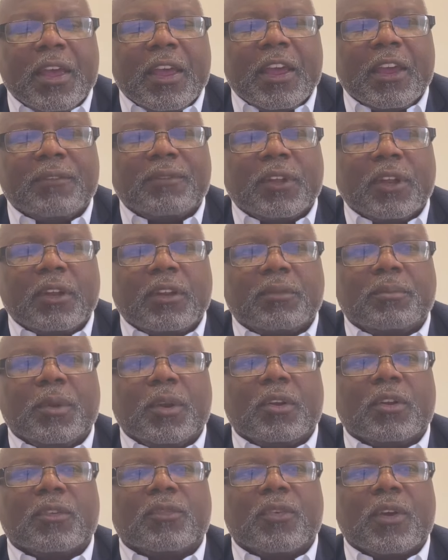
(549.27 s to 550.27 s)
if the
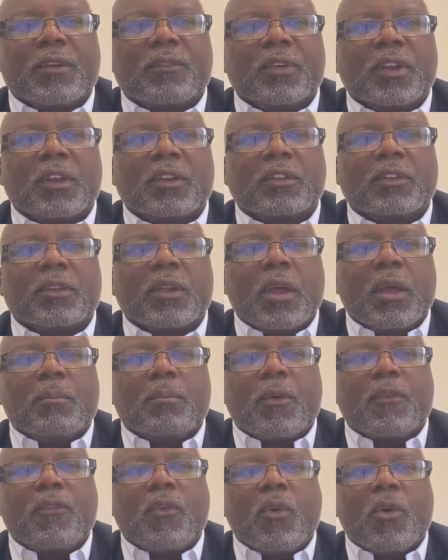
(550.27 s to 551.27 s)
dispute is frivolous
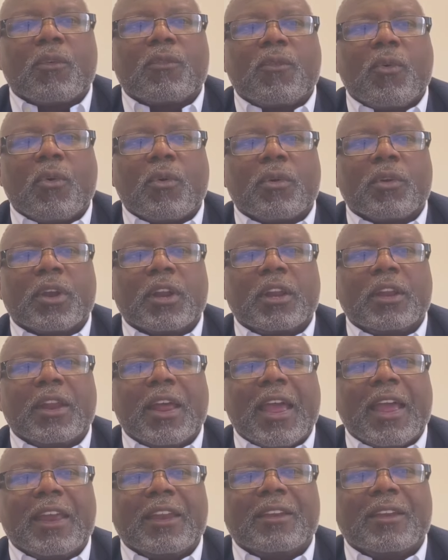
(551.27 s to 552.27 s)
before
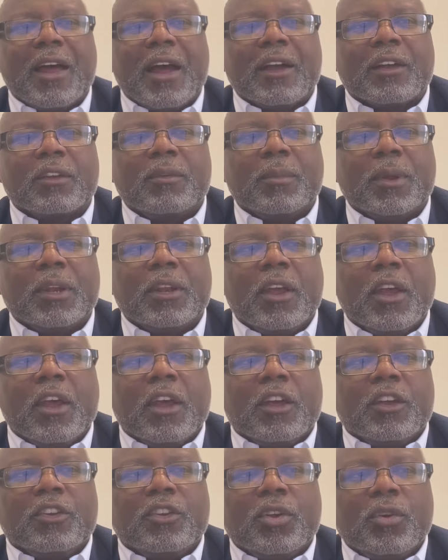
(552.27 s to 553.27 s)
forwarding a document
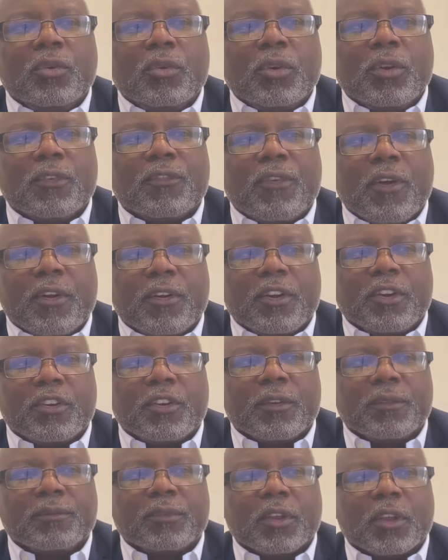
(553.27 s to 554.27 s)
to the furnisher.